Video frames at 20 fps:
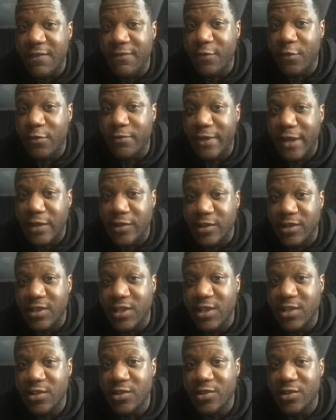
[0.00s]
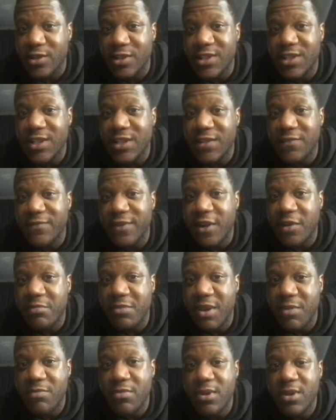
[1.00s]
4,665
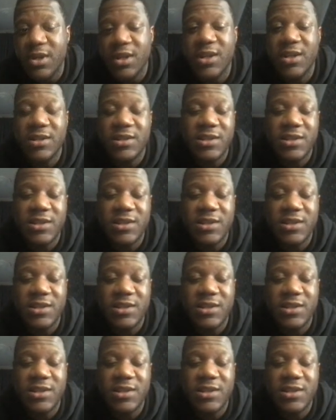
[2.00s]
mem uh,